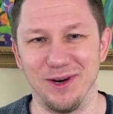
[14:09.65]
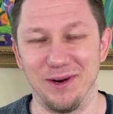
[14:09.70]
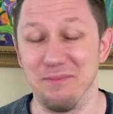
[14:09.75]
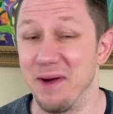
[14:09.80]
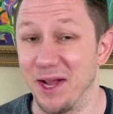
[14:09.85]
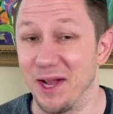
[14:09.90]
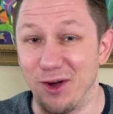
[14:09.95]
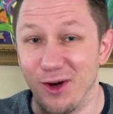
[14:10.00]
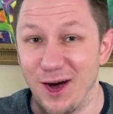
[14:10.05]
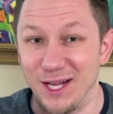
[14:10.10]
It
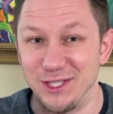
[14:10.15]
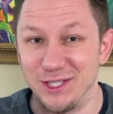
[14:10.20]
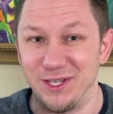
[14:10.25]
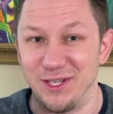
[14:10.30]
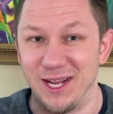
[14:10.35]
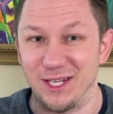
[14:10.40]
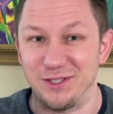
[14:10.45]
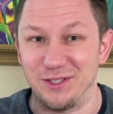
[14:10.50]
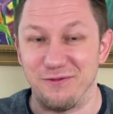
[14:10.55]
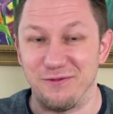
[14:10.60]
might cost you
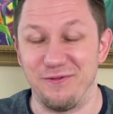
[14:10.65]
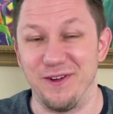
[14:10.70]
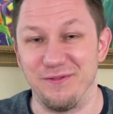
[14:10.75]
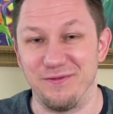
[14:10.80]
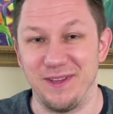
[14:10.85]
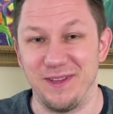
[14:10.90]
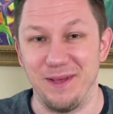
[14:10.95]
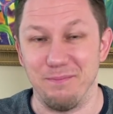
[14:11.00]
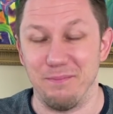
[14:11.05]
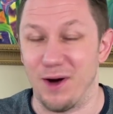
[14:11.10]
an extra
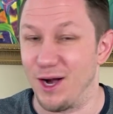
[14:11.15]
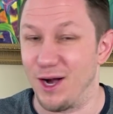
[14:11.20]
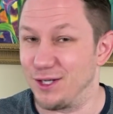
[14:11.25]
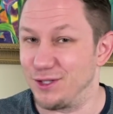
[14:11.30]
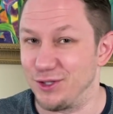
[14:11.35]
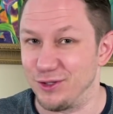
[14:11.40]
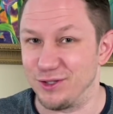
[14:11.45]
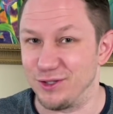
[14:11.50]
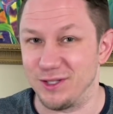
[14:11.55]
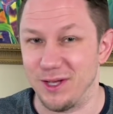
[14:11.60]
50
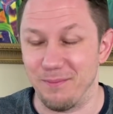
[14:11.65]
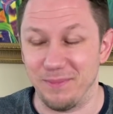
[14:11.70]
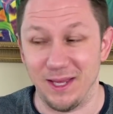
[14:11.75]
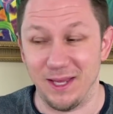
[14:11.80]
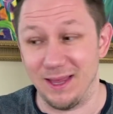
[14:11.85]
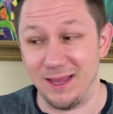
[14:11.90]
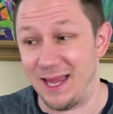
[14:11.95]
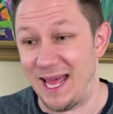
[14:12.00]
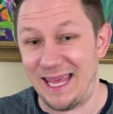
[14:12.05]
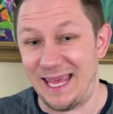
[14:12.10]
bucks or
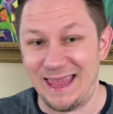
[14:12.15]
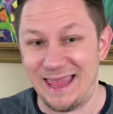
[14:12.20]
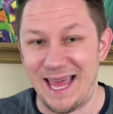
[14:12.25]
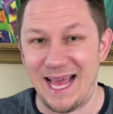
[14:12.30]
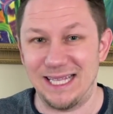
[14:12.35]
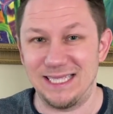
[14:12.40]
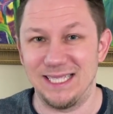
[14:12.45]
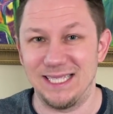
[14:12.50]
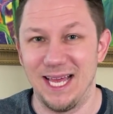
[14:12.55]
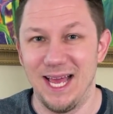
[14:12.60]
something like
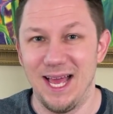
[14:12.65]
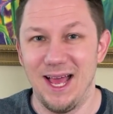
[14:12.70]
that.